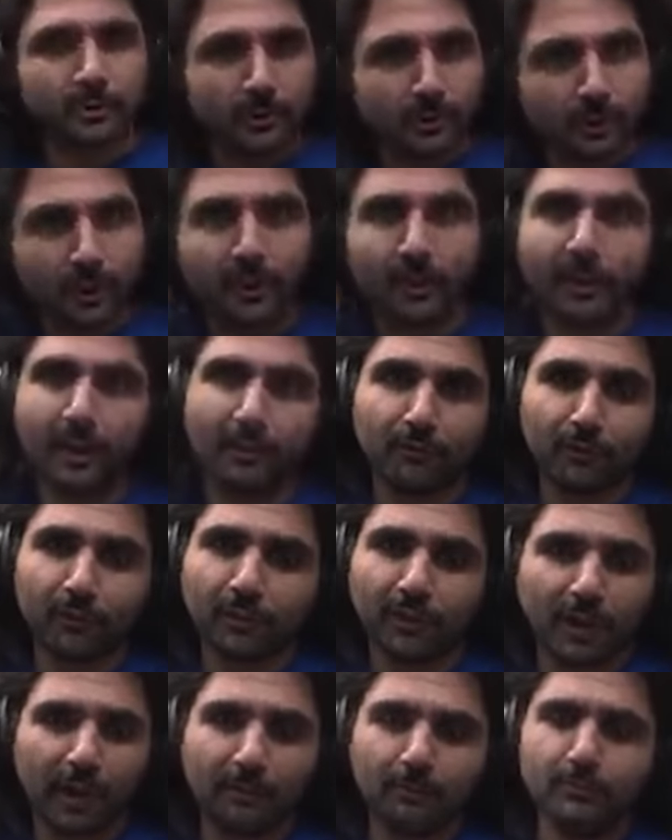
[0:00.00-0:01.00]
okay account for the
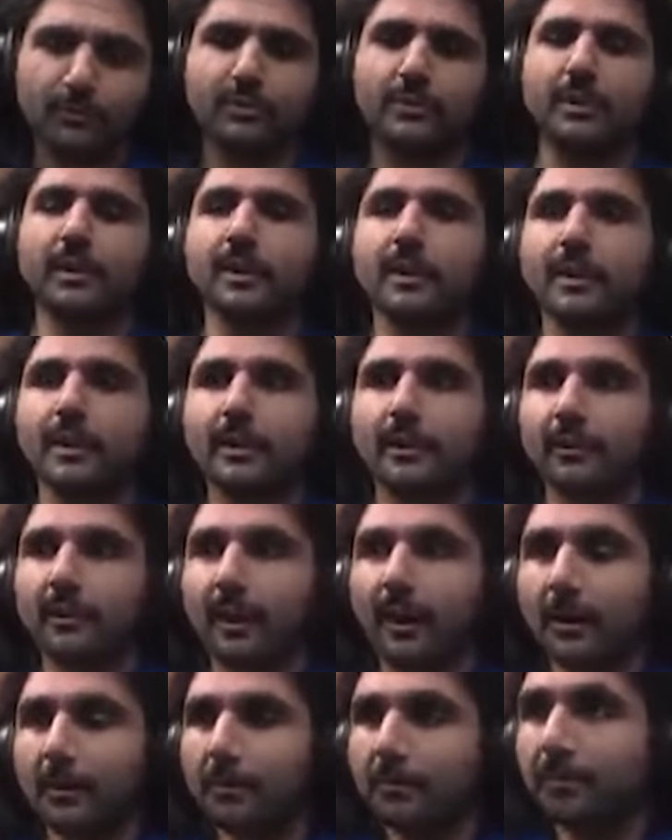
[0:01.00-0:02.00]
times
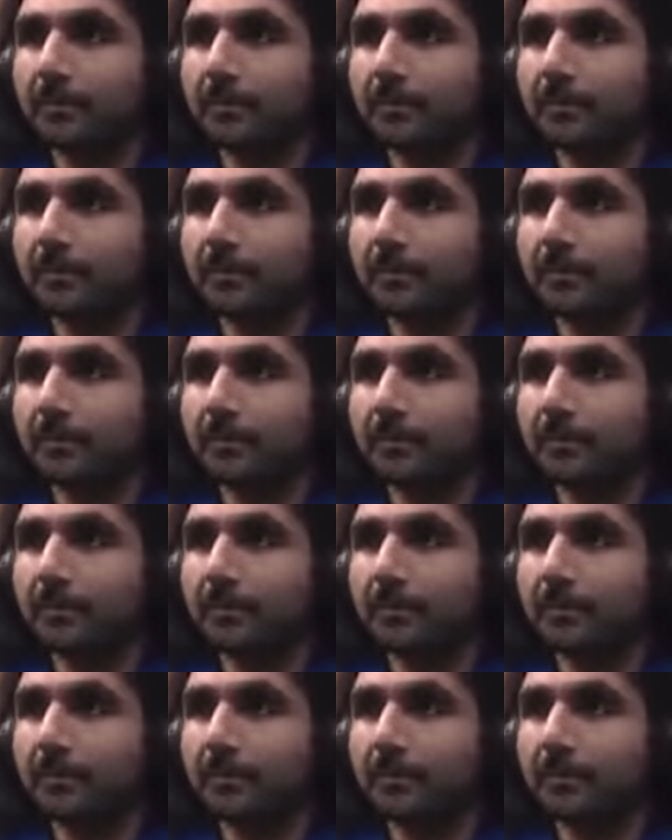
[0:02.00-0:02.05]
right